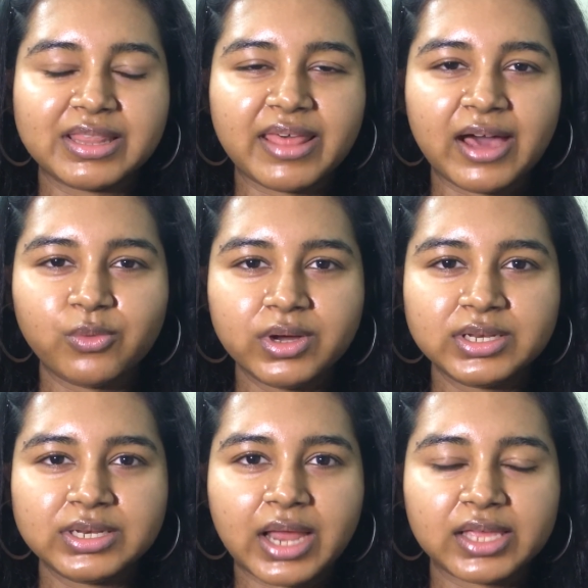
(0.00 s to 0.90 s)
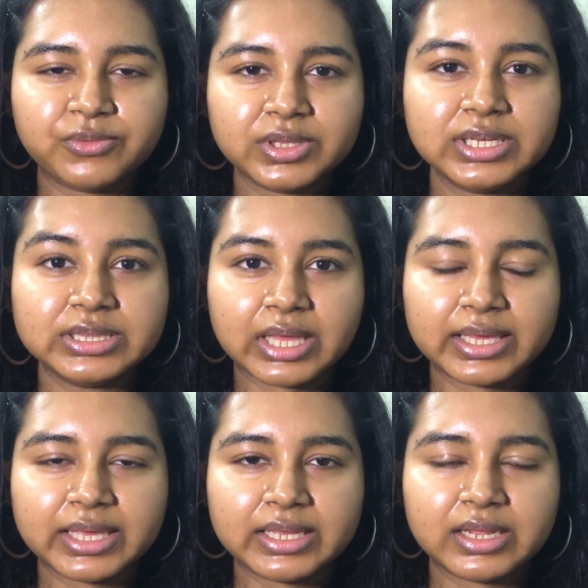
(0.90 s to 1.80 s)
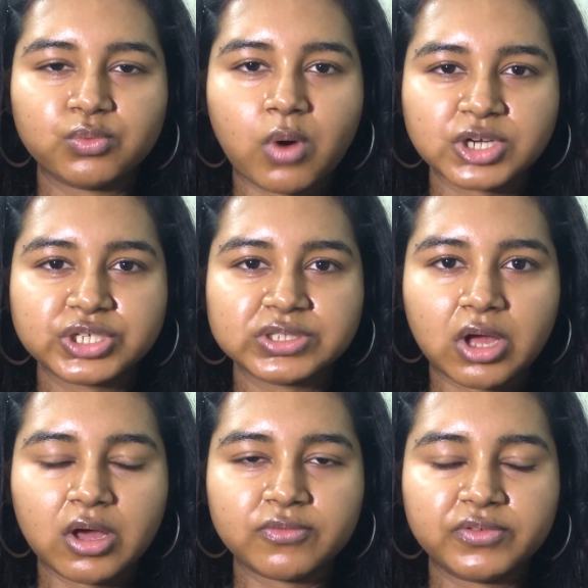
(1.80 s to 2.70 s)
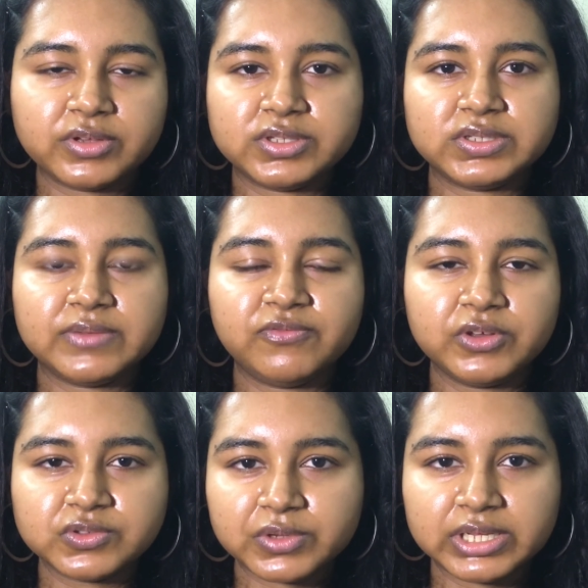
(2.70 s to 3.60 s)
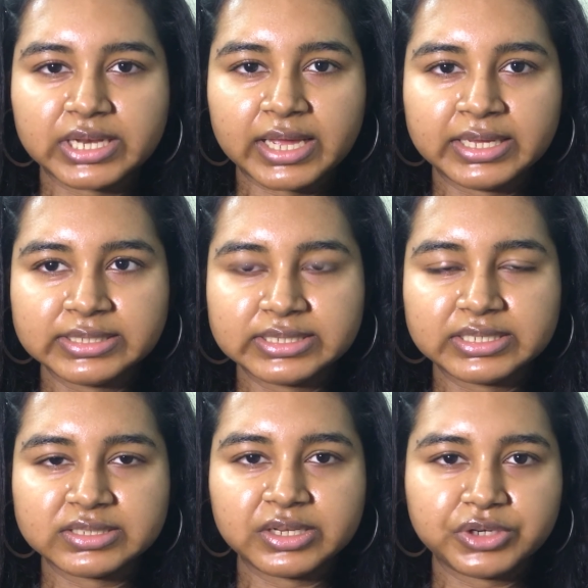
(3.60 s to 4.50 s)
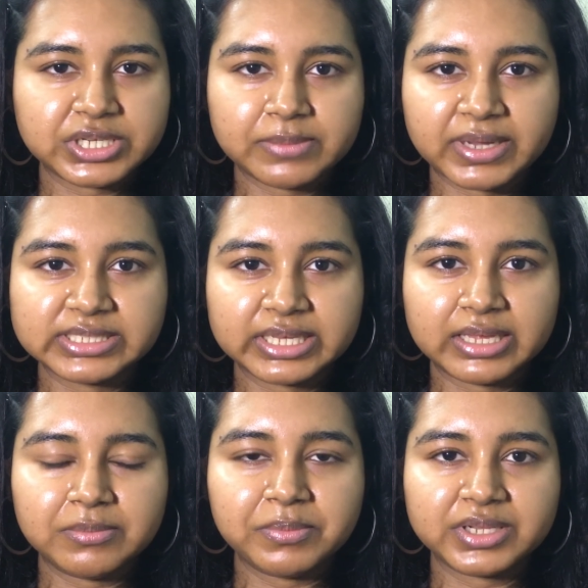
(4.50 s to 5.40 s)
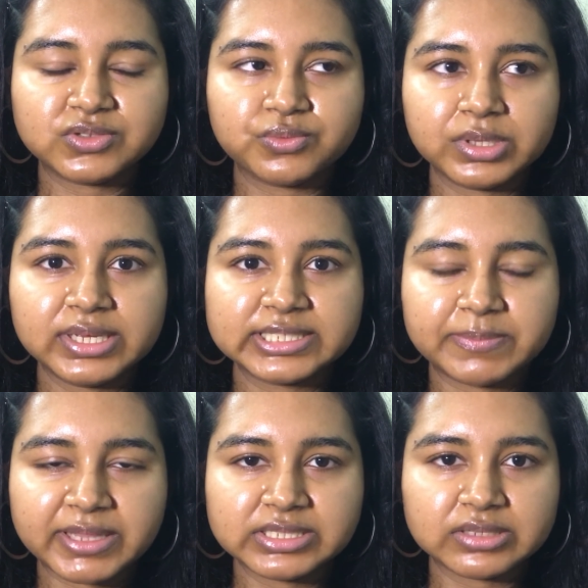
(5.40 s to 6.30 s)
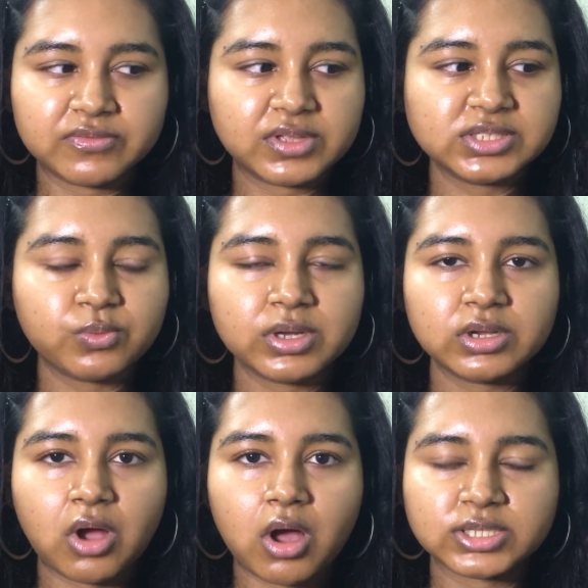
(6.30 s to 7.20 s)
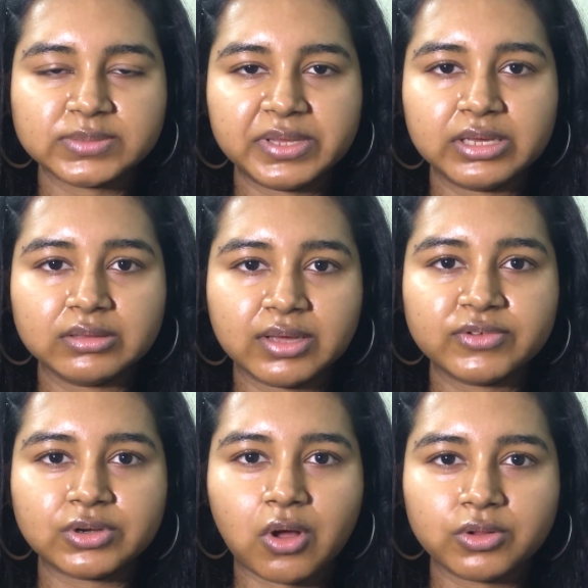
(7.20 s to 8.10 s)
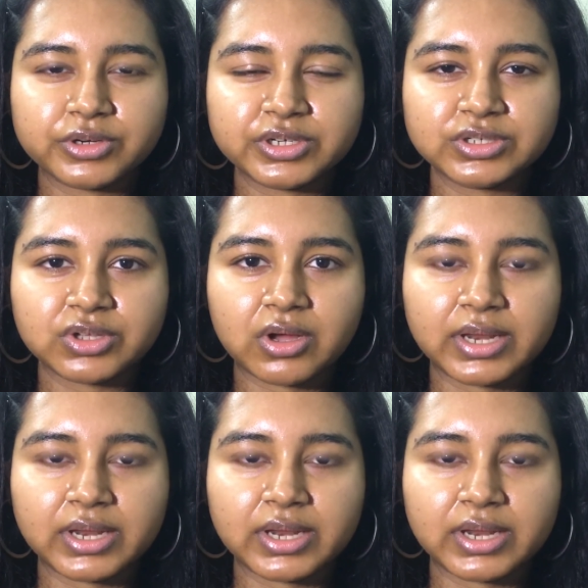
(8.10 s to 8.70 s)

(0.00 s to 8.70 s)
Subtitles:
that one, I really like it. It washes off. It feels really nice. It doesn't irritate my skin, but it's really expensive. This one cost me $11 on